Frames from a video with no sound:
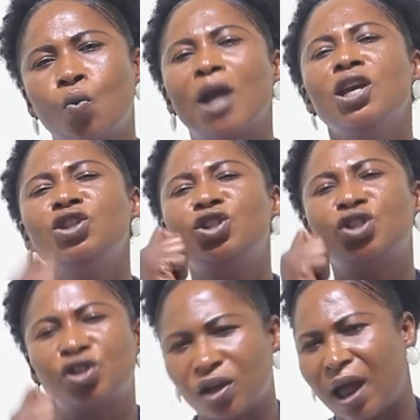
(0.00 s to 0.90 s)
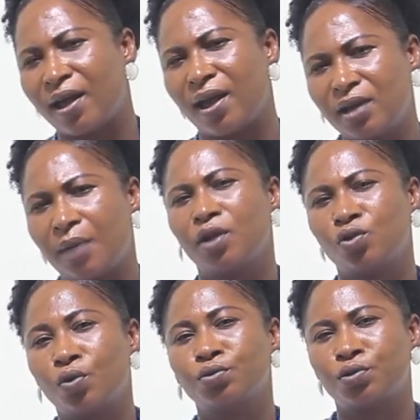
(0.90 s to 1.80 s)
wa ye nhira e de ama
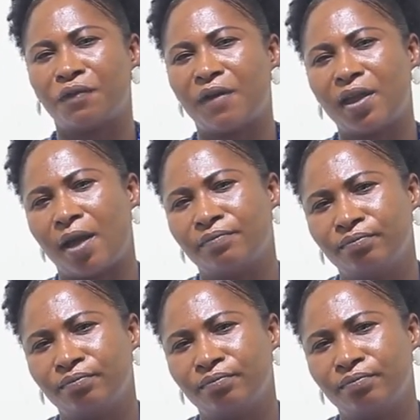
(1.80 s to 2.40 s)
tongues of fire